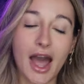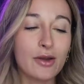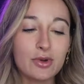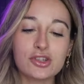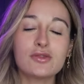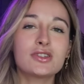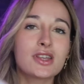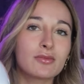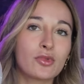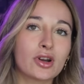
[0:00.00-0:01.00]
I wish it was
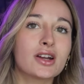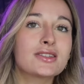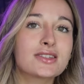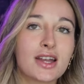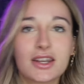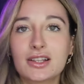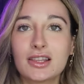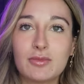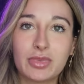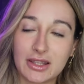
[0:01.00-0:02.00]
like more
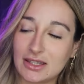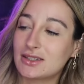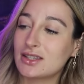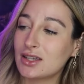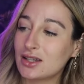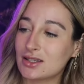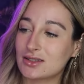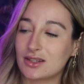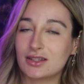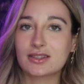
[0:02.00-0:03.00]
aesthetically pleasing,
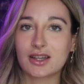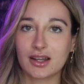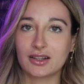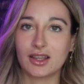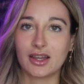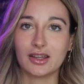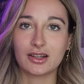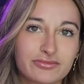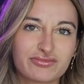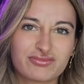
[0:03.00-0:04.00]
because it is kind of
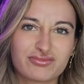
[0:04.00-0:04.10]
like...